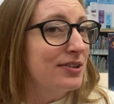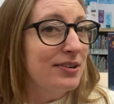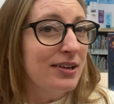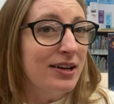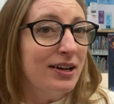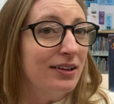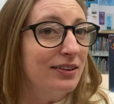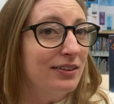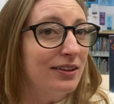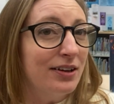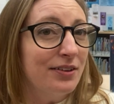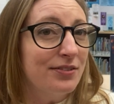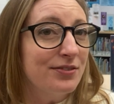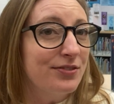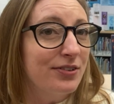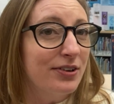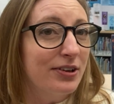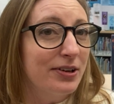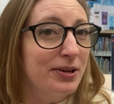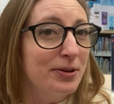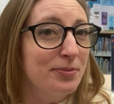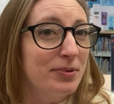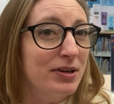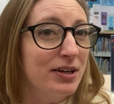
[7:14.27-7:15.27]
They're not loved
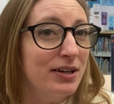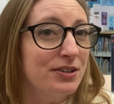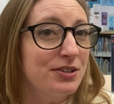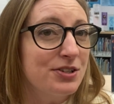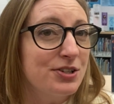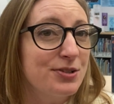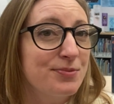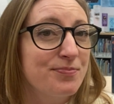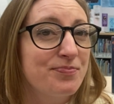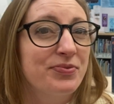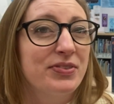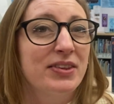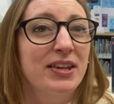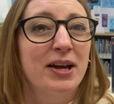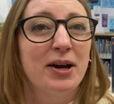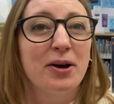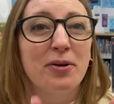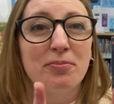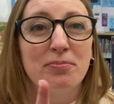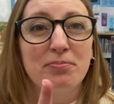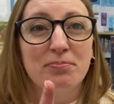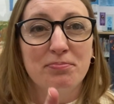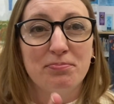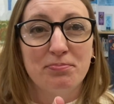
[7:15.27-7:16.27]
very much,
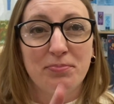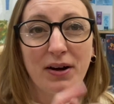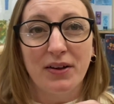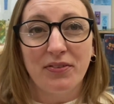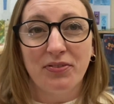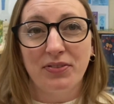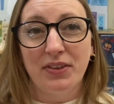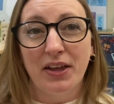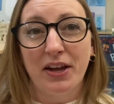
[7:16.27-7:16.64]
but